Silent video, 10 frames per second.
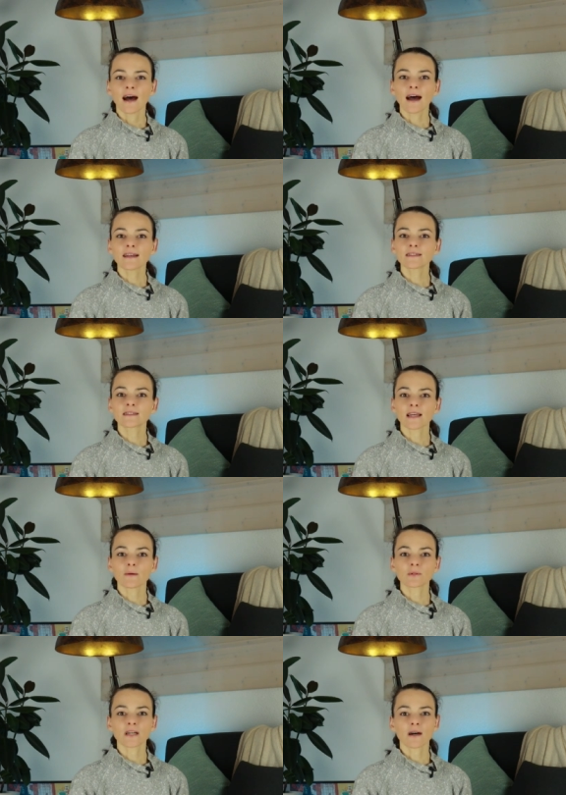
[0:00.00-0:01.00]
I
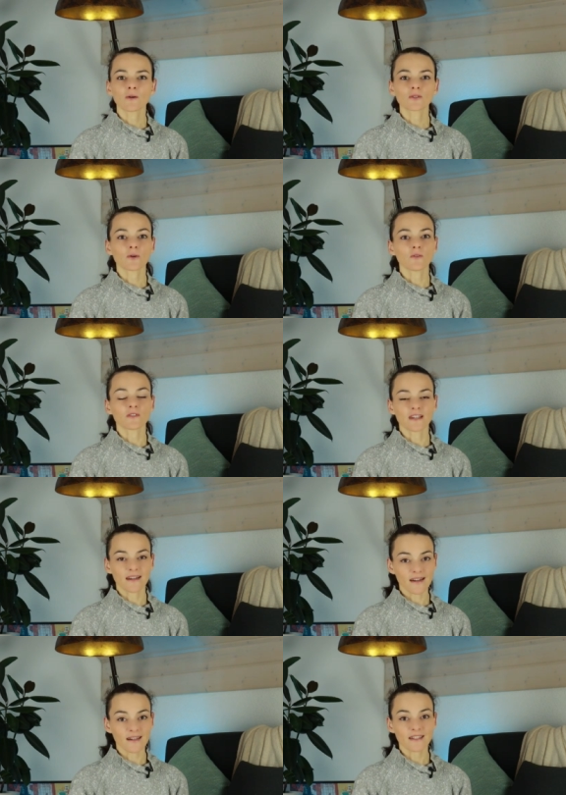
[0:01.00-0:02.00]
stepped out of the
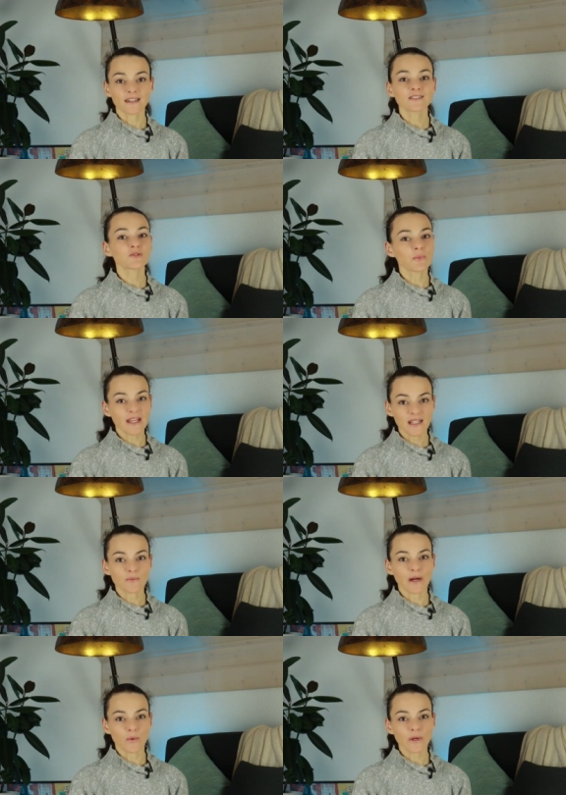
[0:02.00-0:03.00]
car and made
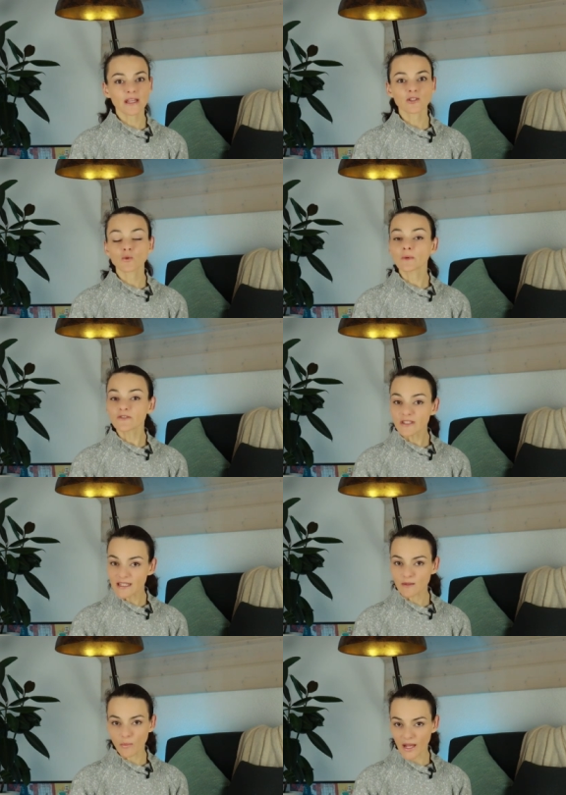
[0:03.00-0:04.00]
my way to
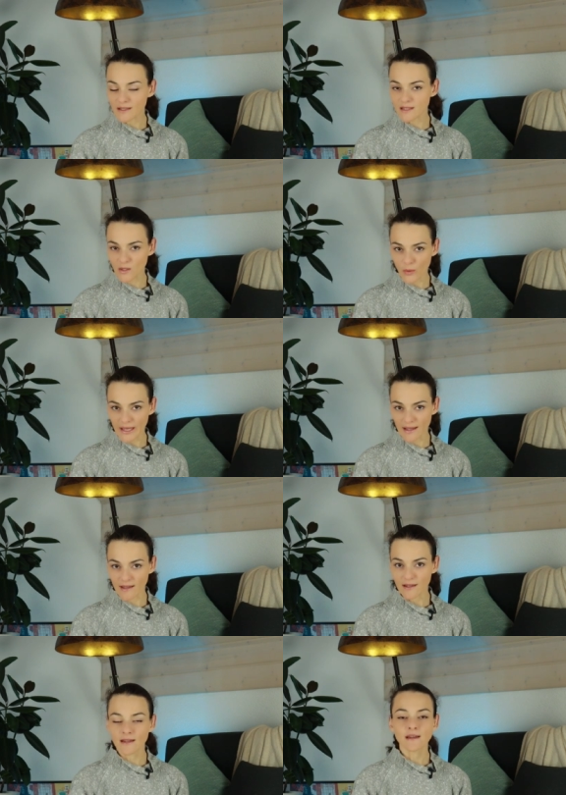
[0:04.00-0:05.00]
Marienplatz Square,